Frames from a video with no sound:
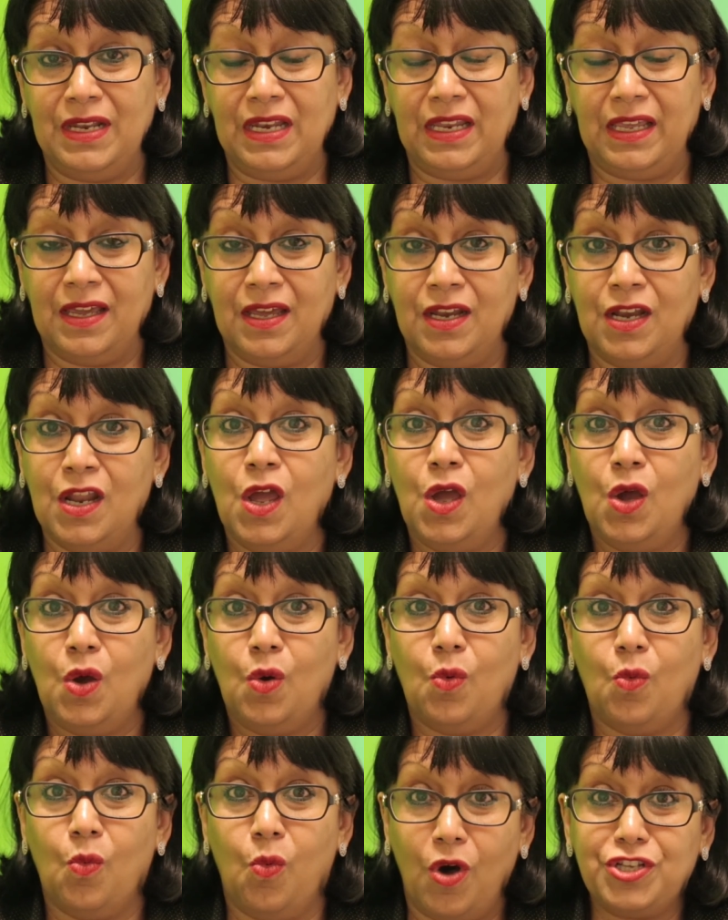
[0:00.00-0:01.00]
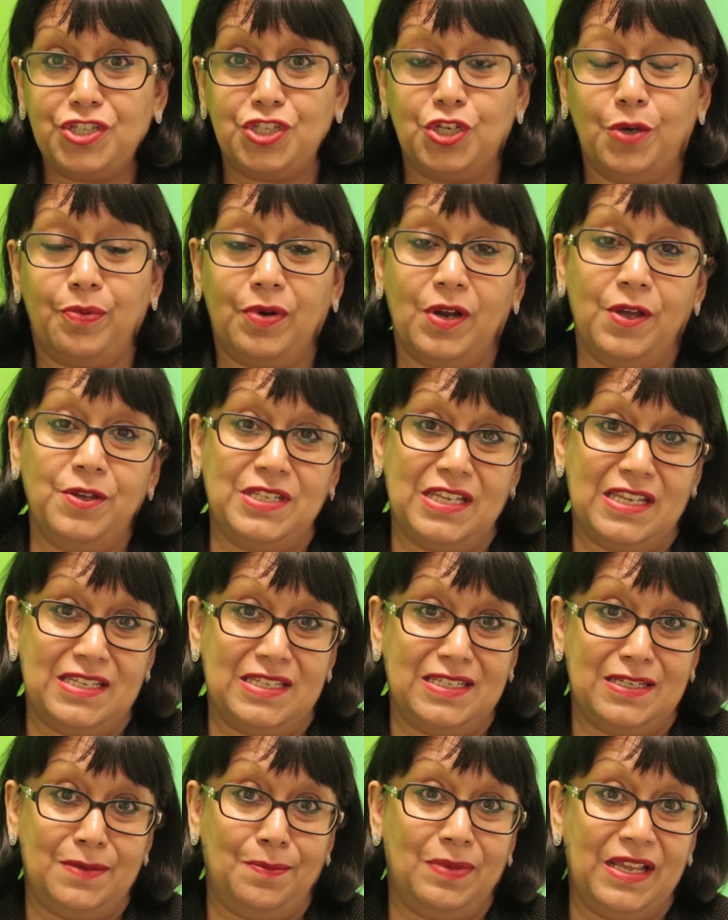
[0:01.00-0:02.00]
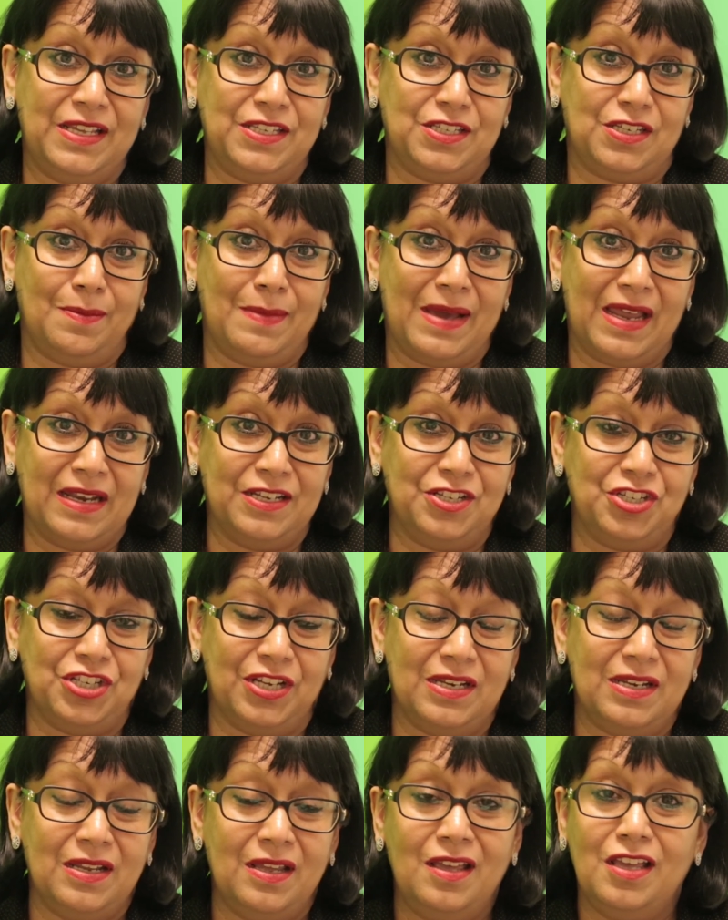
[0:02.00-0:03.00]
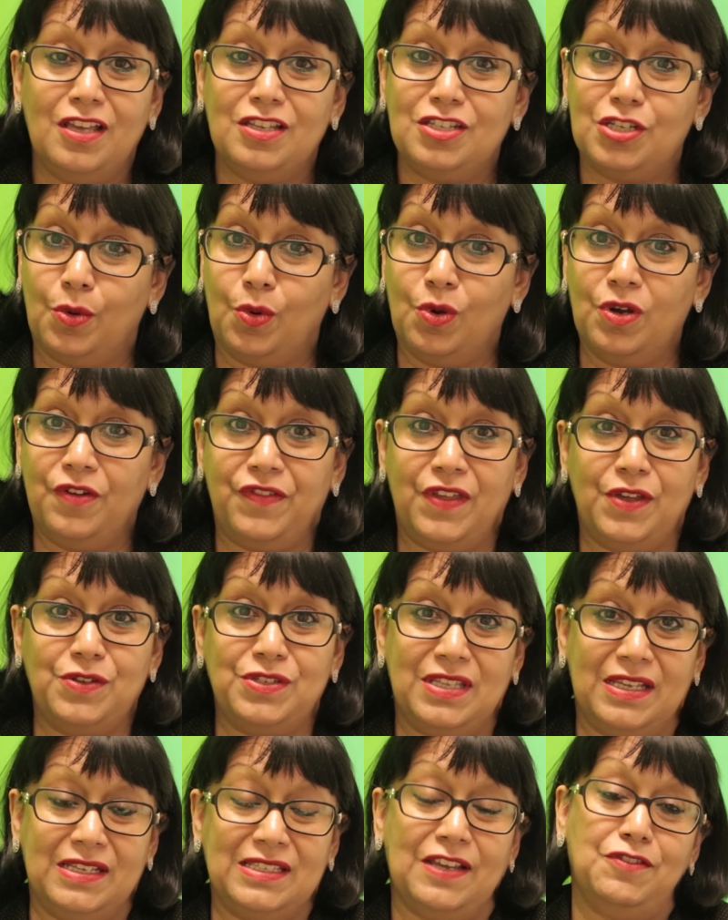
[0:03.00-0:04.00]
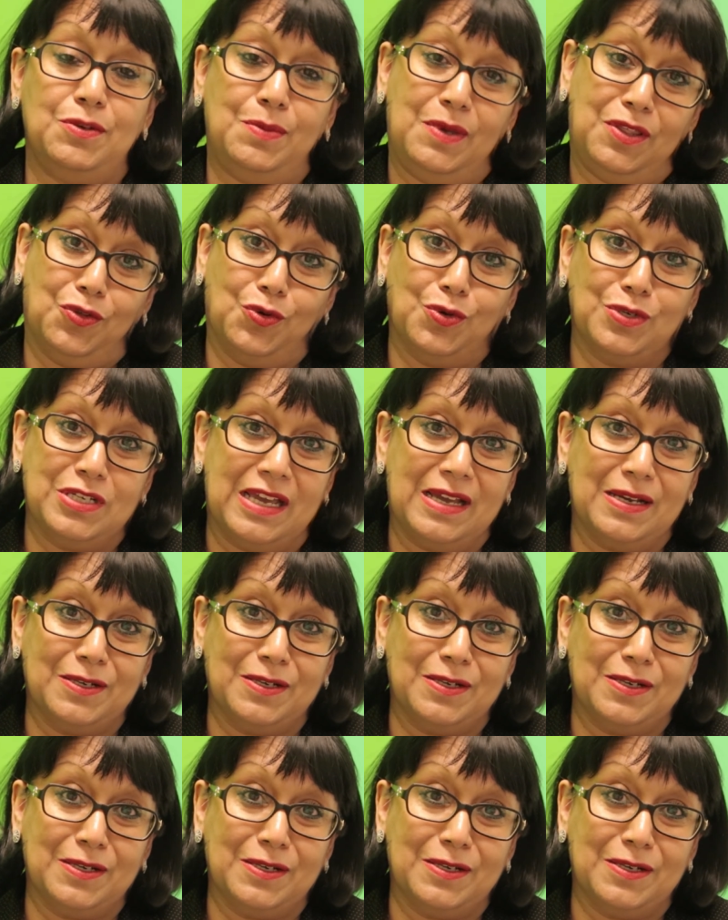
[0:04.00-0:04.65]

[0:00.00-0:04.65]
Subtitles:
million? What's your processes in place to manage it? So all of those things have to be thought